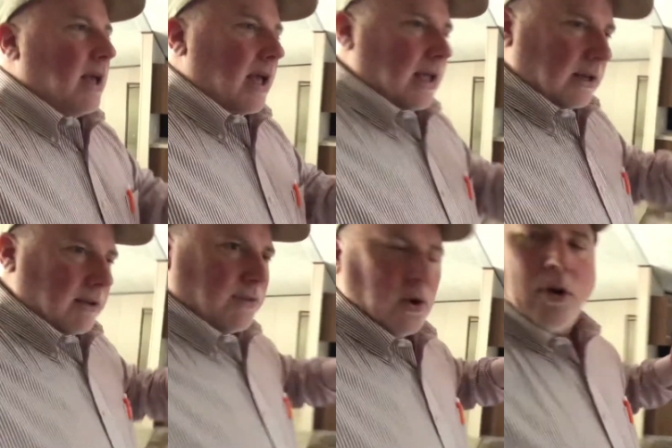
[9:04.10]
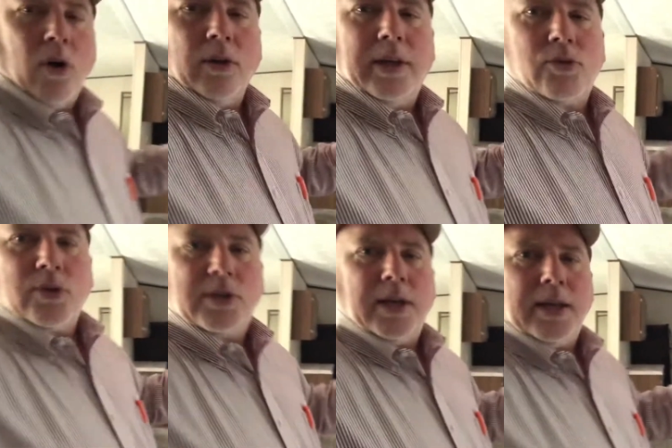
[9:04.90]
And if you're at all
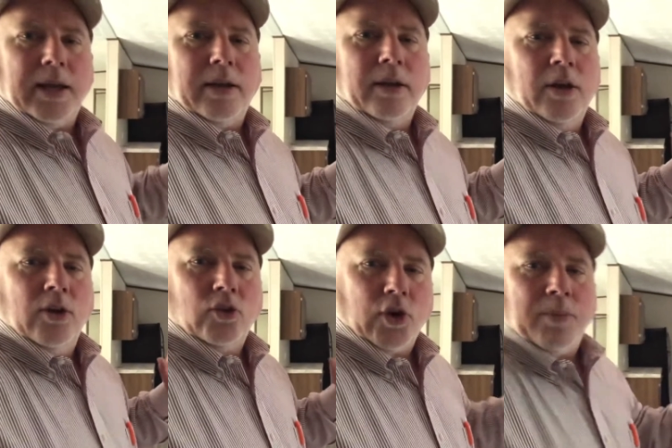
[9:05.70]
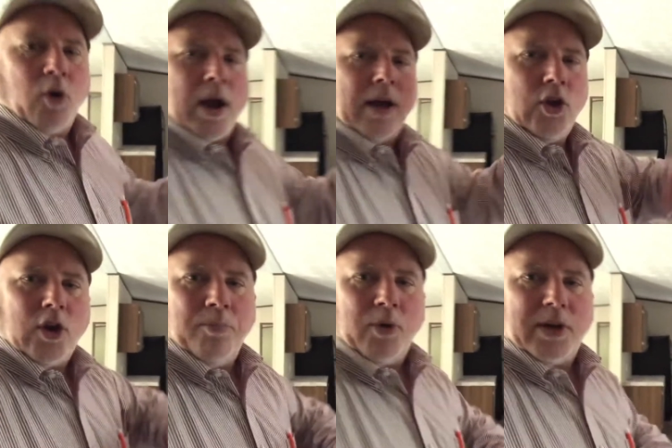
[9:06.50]
interested in learning more how you
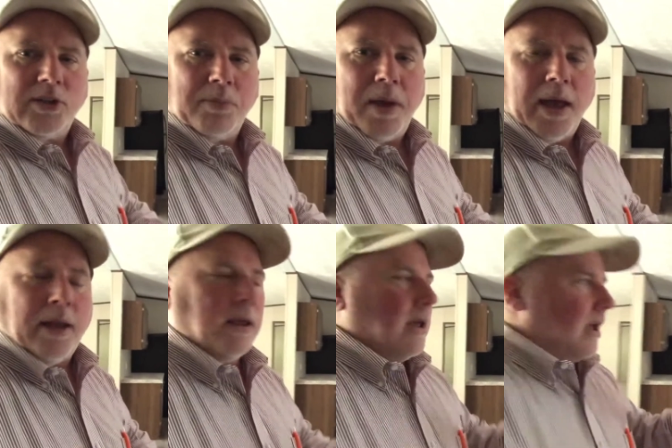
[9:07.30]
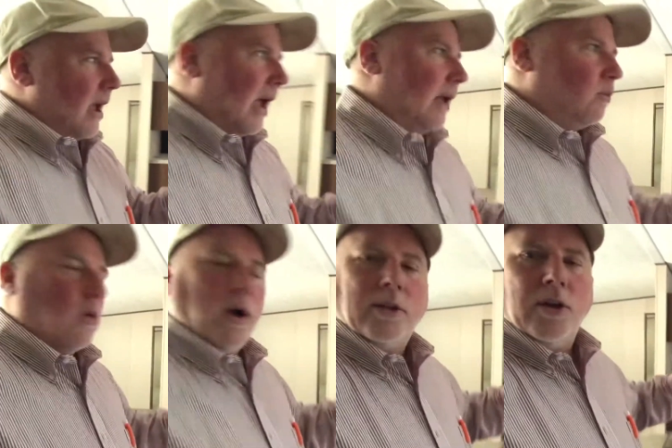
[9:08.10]
can participate and
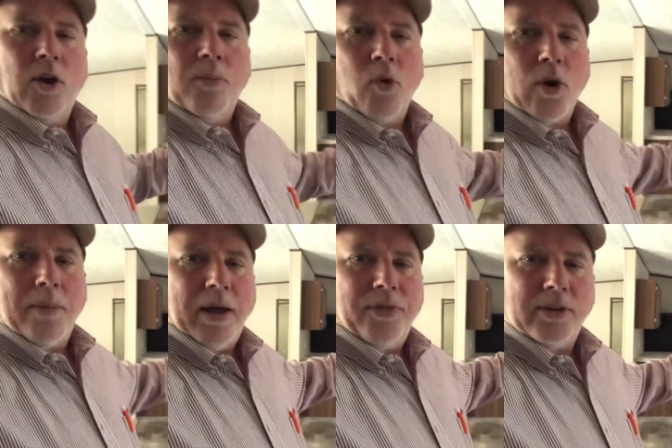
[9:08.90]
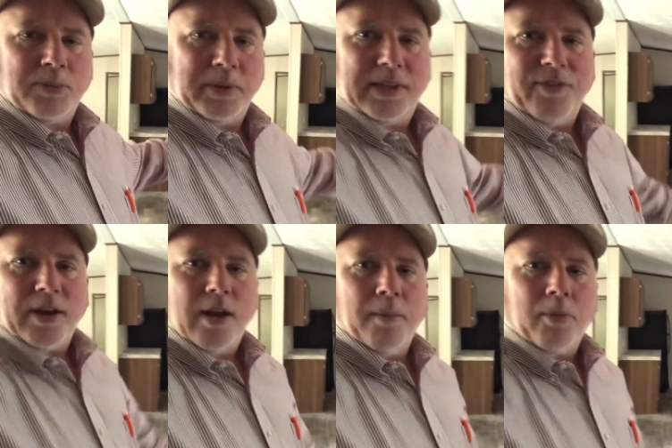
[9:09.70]
want to know more about the specific
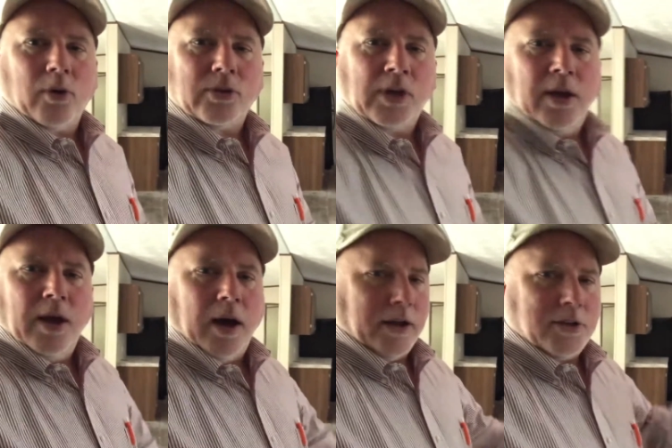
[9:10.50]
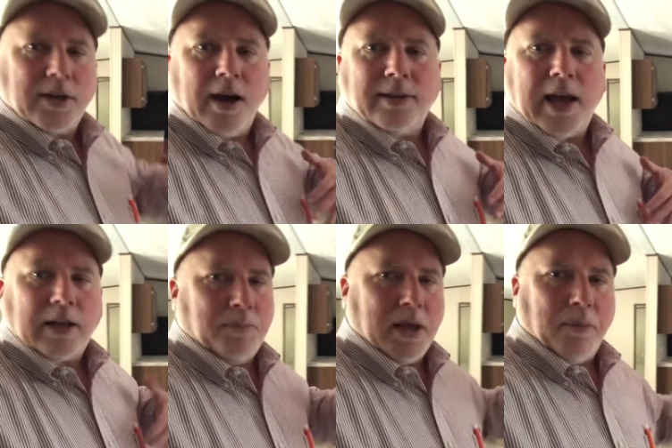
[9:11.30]
numbers, uh, just contact me.